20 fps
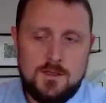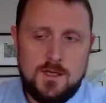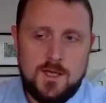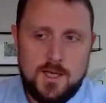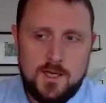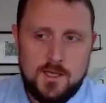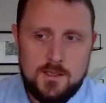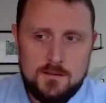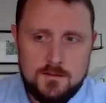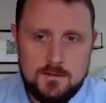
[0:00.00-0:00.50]

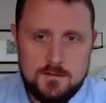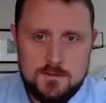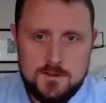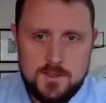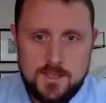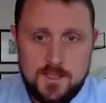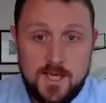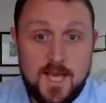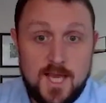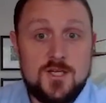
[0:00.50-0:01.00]
And
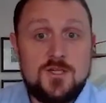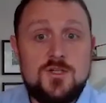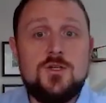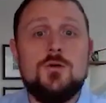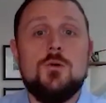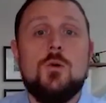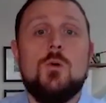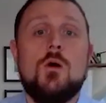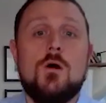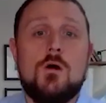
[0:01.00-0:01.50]
in case
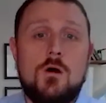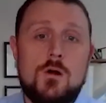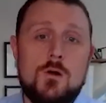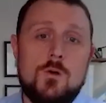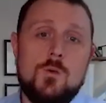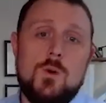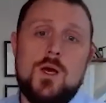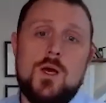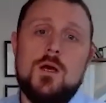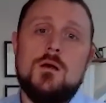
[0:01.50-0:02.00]
you are
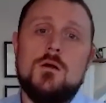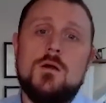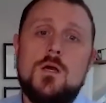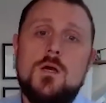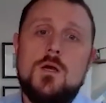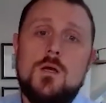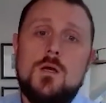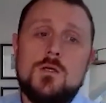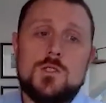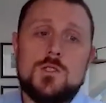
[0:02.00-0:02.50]
unaware,
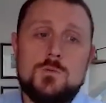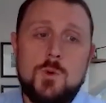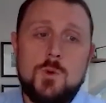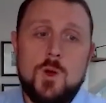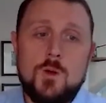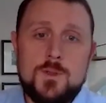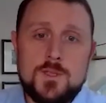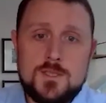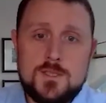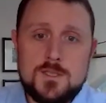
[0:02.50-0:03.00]
small
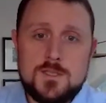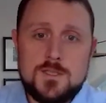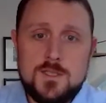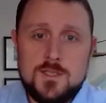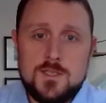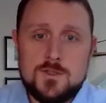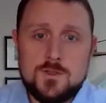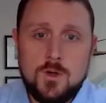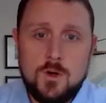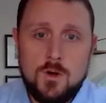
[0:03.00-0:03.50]

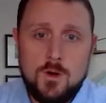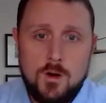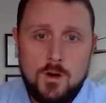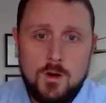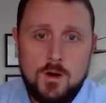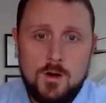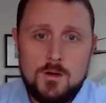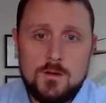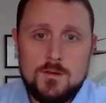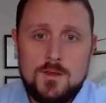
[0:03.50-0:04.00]
businesses
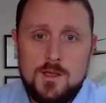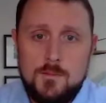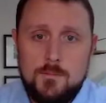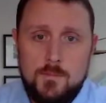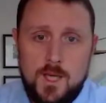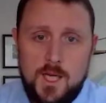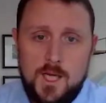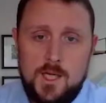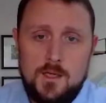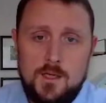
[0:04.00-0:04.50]
are the
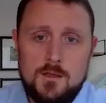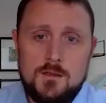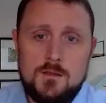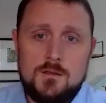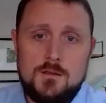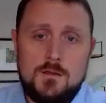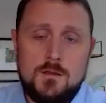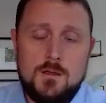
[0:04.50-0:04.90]
main